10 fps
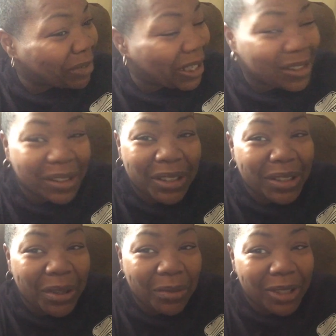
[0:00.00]
basing
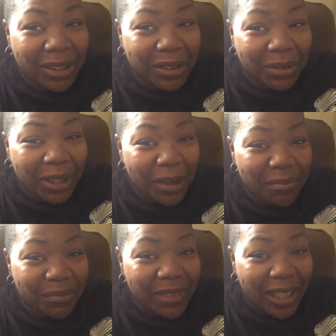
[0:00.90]
this on nothing, okay?
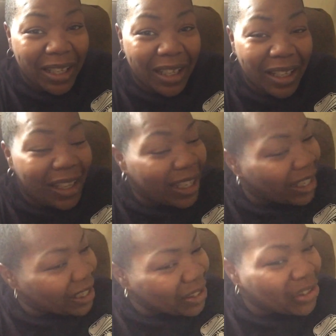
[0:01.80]

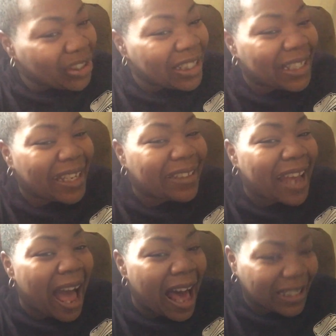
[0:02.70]
He or she get
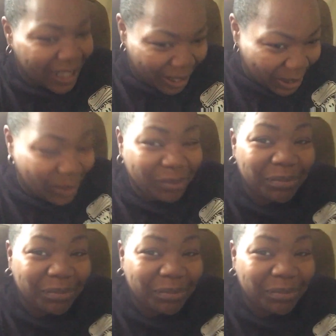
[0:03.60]
down now